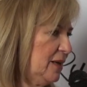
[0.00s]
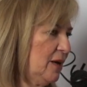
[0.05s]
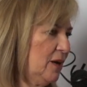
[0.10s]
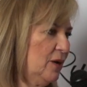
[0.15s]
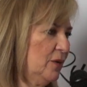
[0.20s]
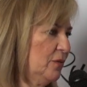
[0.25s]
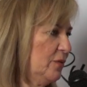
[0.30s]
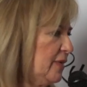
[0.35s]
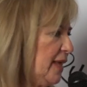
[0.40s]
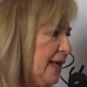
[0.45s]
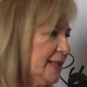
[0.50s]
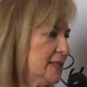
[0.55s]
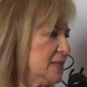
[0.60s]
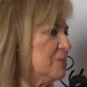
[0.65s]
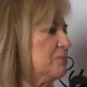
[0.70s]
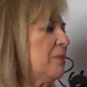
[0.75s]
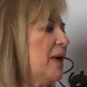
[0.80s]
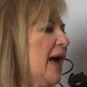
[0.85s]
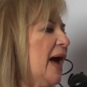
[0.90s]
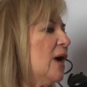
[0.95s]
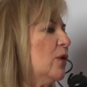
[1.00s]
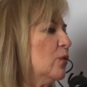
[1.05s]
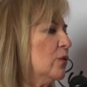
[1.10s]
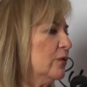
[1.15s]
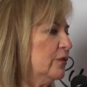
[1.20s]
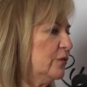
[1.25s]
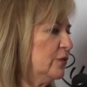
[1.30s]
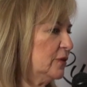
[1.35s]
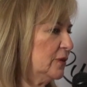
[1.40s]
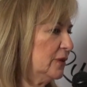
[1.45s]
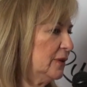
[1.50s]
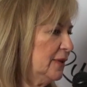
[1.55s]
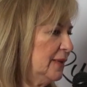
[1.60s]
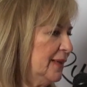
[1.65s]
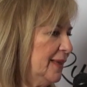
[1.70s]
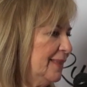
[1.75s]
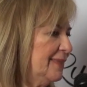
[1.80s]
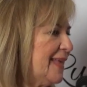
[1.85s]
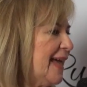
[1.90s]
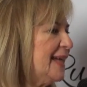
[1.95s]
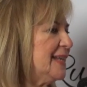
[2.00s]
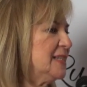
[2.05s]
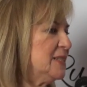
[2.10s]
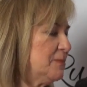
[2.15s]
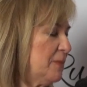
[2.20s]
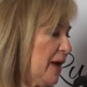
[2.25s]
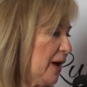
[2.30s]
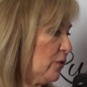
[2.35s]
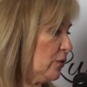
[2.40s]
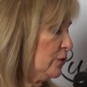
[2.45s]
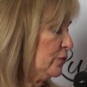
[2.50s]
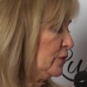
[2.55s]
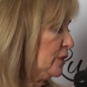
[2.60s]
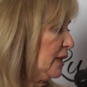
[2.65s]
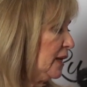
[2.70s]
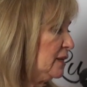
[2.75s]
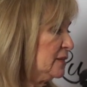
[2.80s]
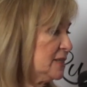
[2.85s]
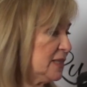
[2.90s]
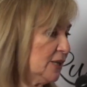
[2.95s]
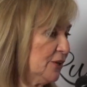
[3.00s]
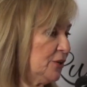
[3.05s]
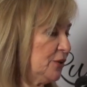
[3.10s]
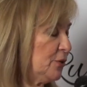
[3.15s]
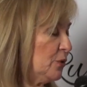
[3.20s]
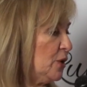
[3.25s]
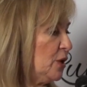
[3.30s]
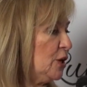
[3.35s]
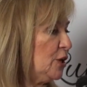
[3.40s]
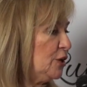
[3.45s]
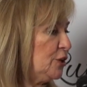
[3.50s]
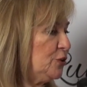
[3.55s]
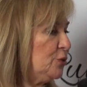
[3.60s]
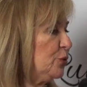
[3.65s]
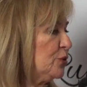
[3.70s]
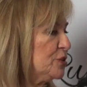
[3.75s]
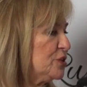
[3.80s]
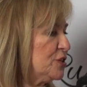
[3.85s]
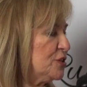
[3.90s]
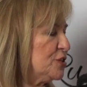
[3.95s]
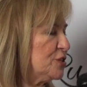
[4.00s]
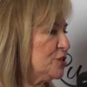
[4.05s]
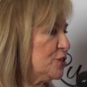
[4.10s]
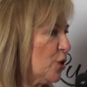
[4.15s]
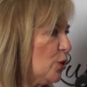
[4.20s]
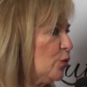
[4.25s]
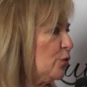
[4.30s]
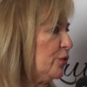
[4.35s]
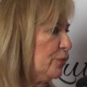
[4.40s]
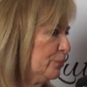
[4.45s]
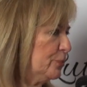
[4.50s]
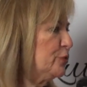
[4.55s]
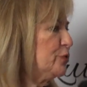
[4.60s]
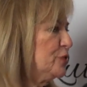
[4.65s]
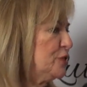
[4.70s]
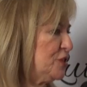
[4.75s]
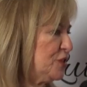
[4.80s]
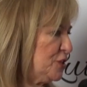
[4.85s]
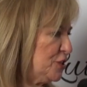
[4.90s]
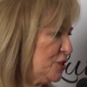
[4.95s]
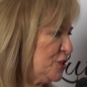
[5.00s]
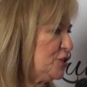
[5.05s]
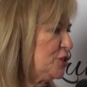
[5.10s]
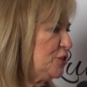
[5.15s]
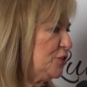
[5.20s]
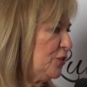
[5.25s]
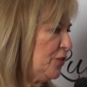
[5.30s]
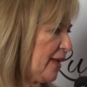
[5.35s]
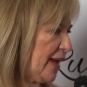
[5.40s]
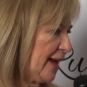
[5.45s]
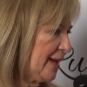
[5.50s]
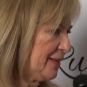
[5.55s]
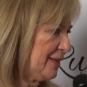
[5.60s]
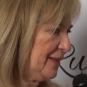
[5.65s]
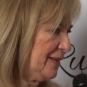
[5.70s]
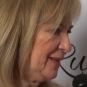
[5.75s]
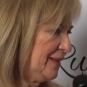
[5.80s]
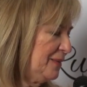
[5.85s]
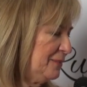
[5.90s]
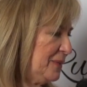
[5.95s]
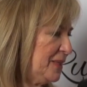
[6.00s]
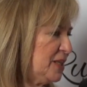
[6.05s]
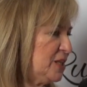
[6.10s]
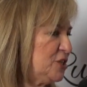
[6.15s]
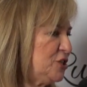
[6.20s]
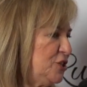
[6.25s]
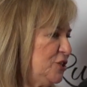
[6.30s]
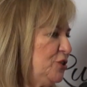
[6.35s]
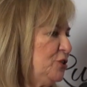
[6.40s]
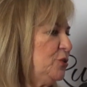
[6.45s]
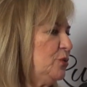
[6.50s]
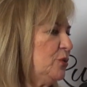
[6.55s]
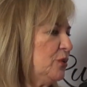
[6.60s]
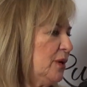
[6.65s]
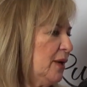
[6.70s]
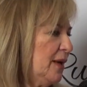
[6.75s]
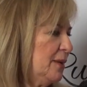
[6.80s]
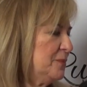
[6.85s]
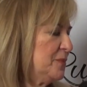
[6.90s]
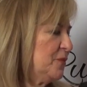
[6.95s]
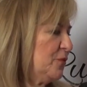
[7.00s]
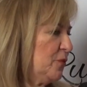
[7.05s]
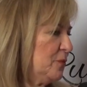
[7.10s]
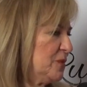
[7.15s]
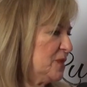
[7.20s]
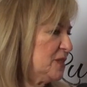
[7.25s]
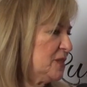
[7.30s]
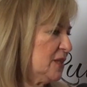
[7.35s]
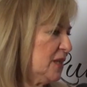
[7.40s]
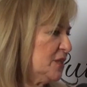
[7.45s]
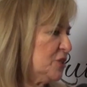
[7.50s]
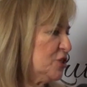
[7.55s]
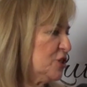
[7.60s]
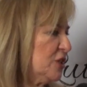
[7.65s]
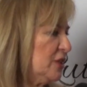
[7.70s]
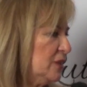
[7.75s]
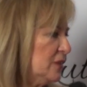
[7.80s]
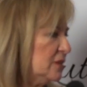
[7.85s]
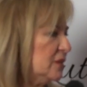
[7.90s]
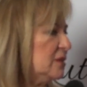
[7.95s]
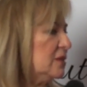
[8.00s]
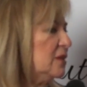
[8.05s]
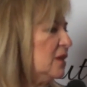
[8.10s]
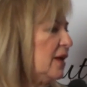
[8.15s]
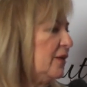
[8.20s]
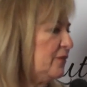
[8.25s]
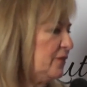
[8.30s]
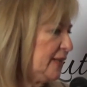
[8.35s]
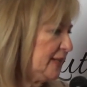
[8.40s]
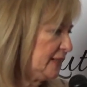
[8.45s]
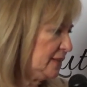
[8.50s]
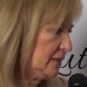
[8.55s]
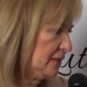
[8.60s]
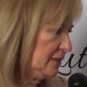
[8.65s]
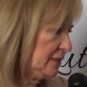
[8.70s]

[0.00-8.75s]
Oh, that's powerful. That is powerful. And I'll tell you, you are so the person to do that because you come from such loving